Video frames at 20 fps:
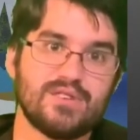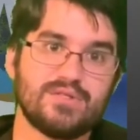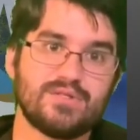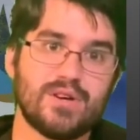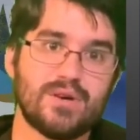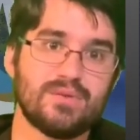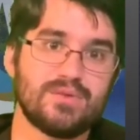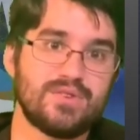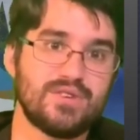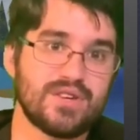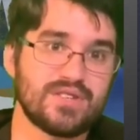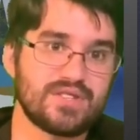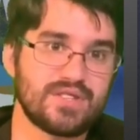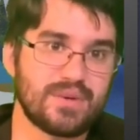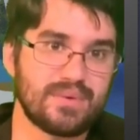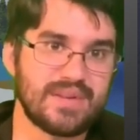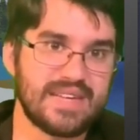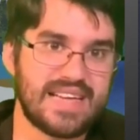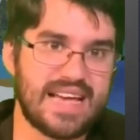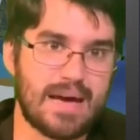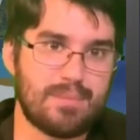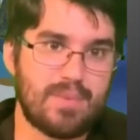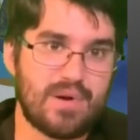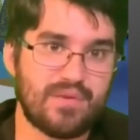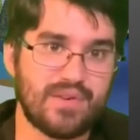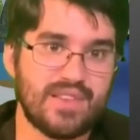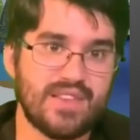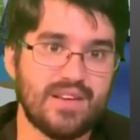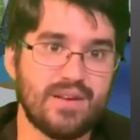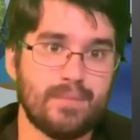So just to recap
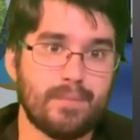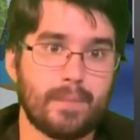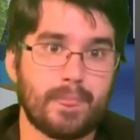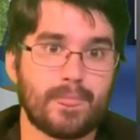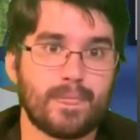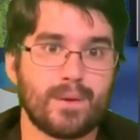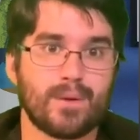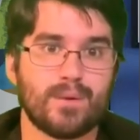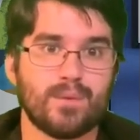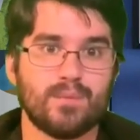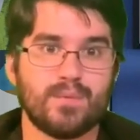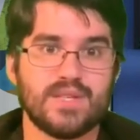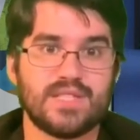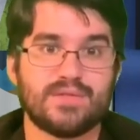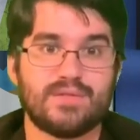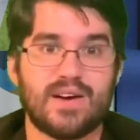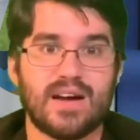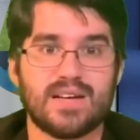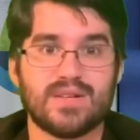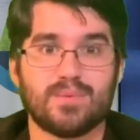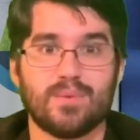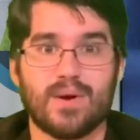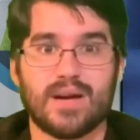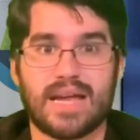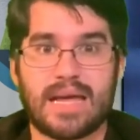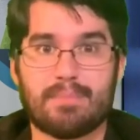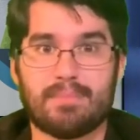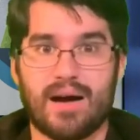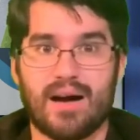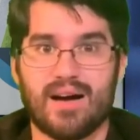everything, we defined what
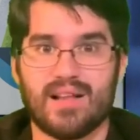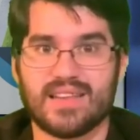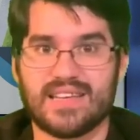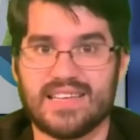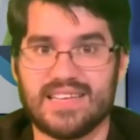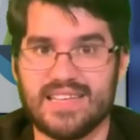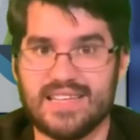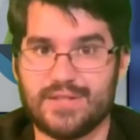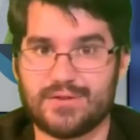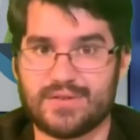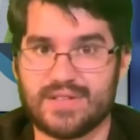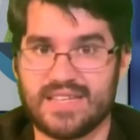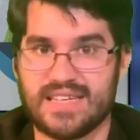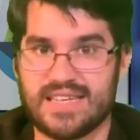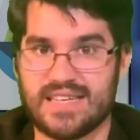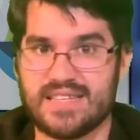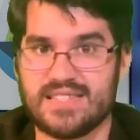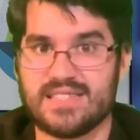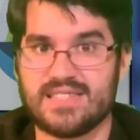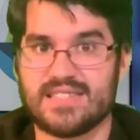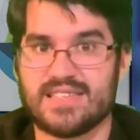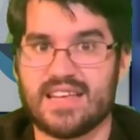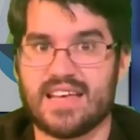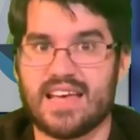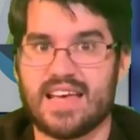a polyhedron is